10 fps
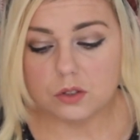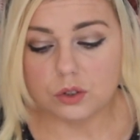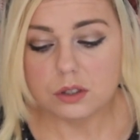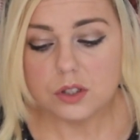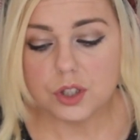
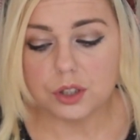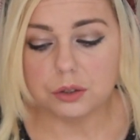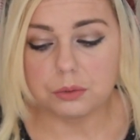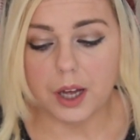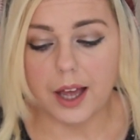done
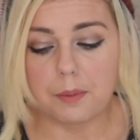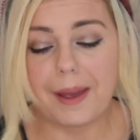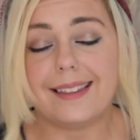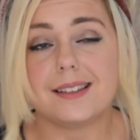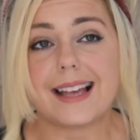to
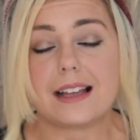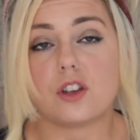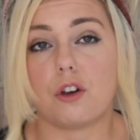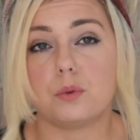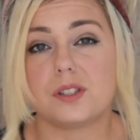pay the debt
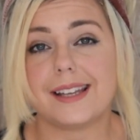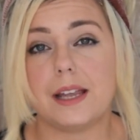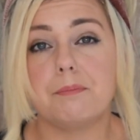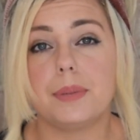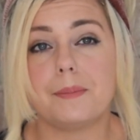off was to
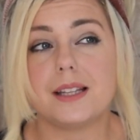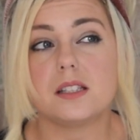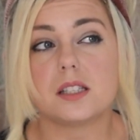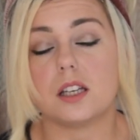implement